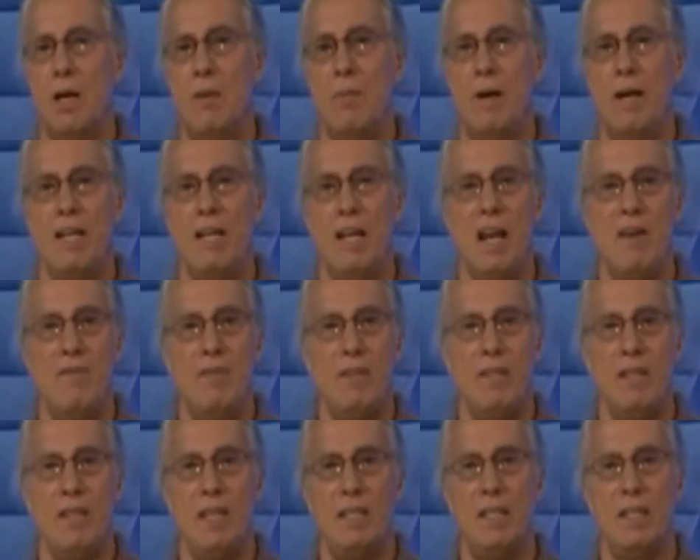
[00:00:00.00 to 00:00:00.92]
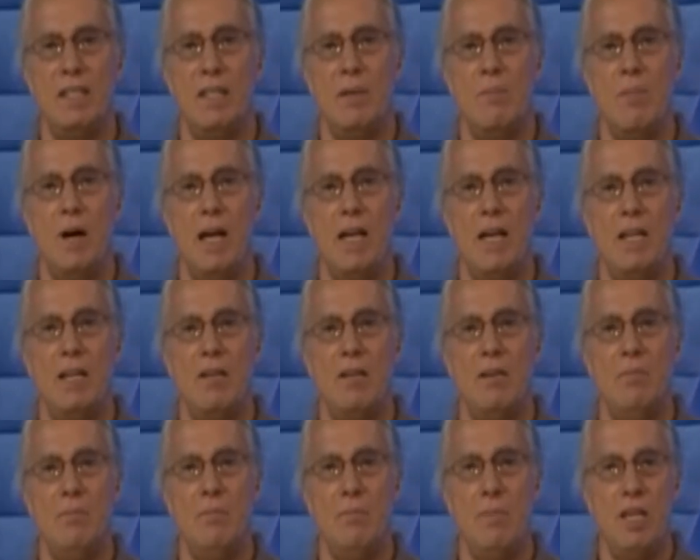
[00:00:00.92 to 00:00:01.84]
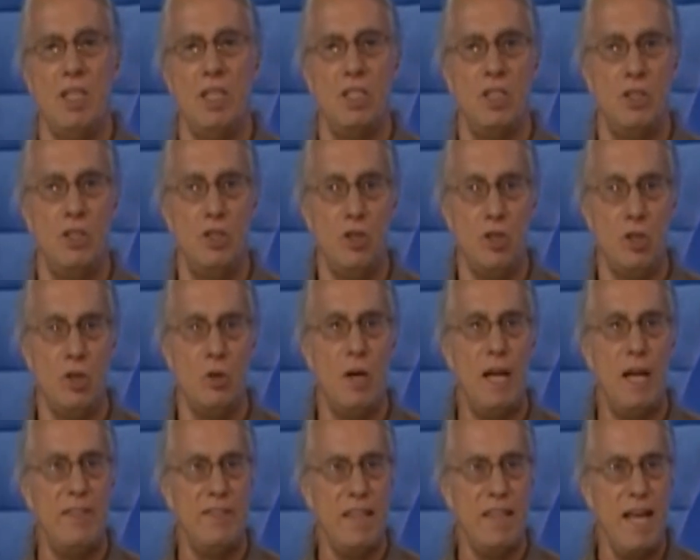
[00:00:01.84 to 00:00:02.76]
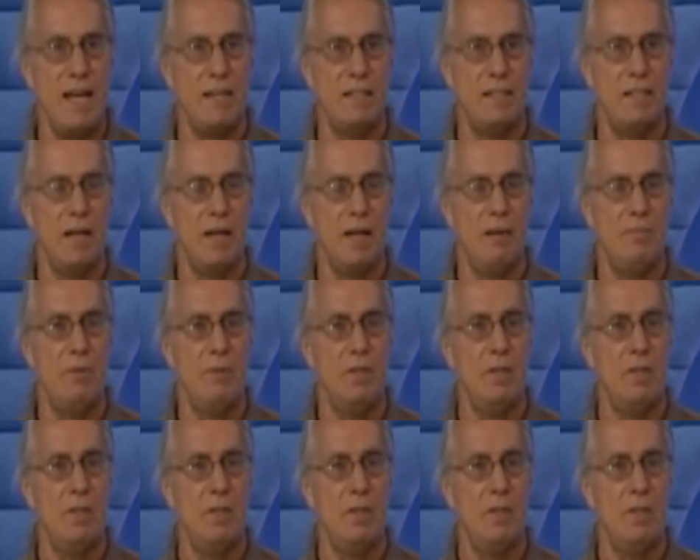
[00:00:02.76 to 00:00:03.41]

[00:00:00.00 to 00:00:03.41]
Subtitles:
about everything that the Mayan nation knew at that time.